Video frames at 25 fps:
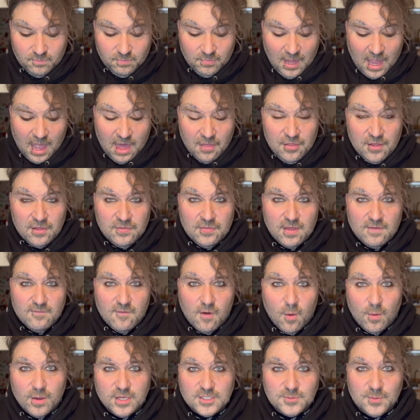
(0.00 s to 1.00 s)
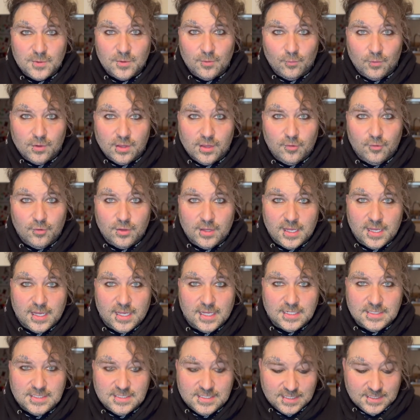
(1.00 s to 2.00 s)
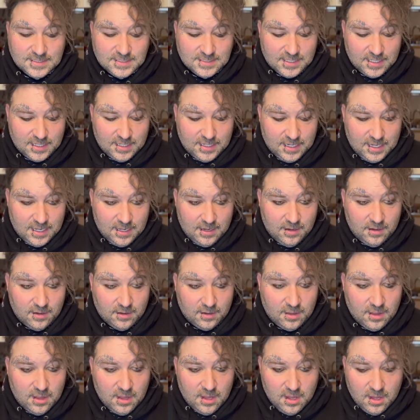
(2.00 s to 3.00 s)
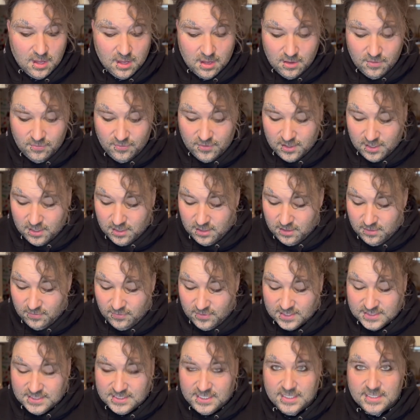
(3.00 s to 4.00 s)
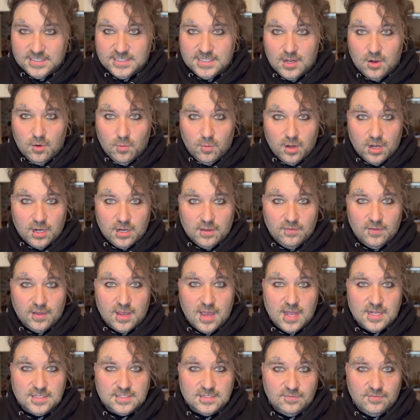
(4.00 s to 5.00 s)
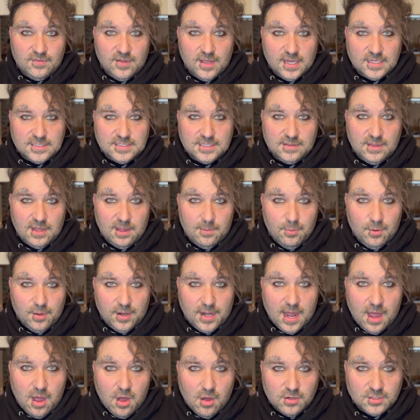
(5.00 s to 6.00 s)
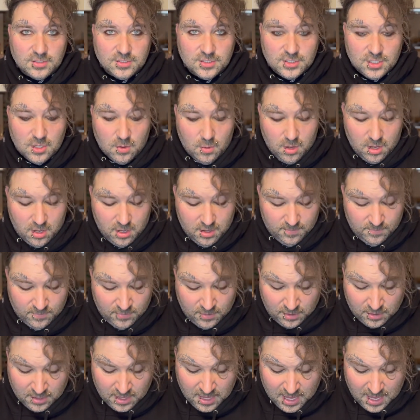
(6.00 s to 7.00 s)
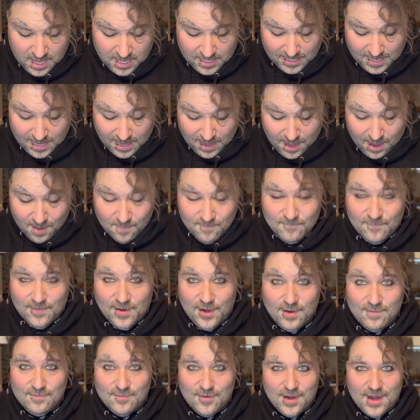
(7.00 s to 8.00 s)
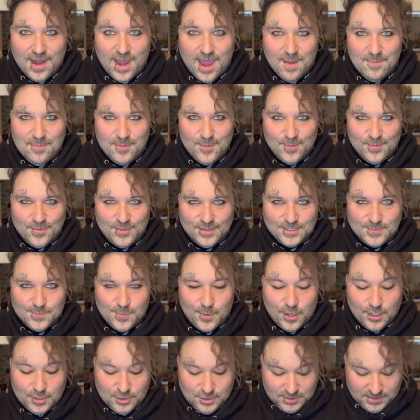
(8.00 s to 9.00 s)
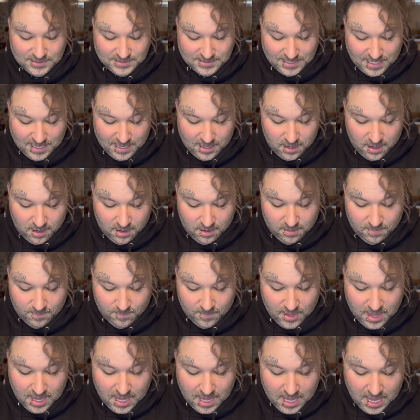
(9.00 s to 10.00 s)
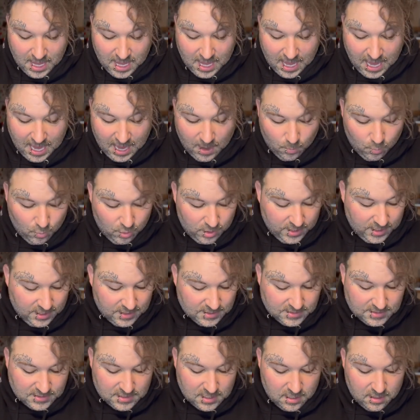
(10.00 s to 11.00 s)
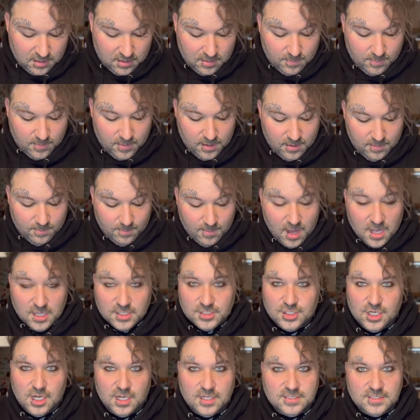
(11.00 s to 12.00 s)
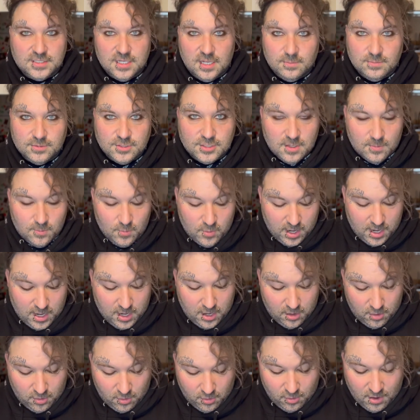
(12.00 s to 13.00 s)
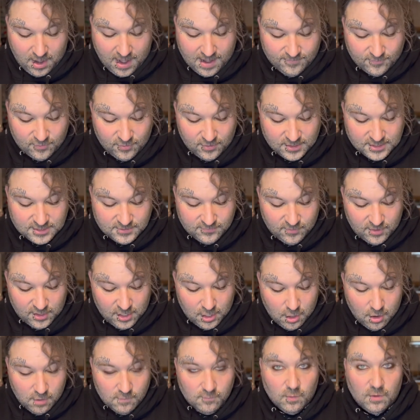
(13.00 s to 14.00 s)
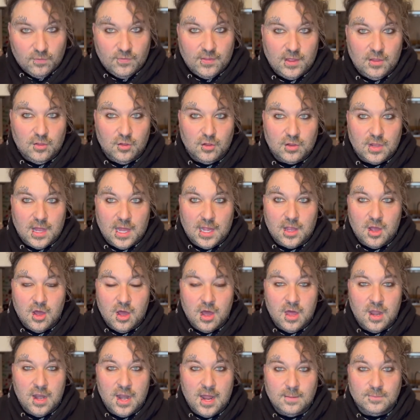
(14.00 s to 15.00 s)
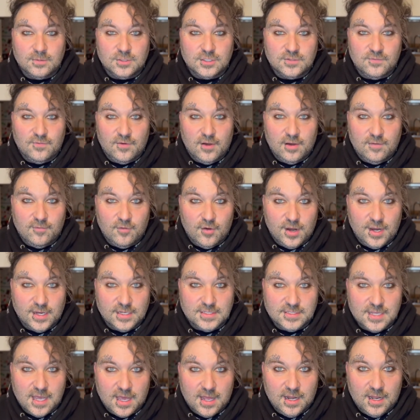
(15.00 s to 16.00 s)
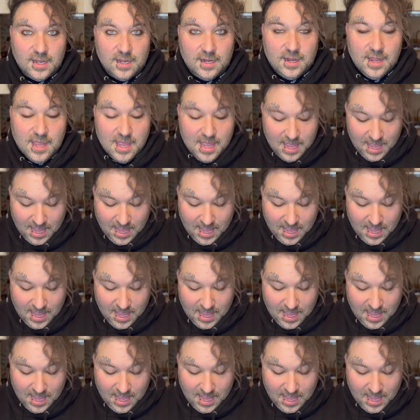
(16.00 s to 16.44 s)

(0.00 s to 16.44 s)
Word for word: I think they've always been really, really consistent in the the detail work and the concept things that they put out. So, um, yeah, I'm very, very happy with this purchase. And um, I will get some mod shots up somewhere or after this video of what they look like on. I'm just very, very excited.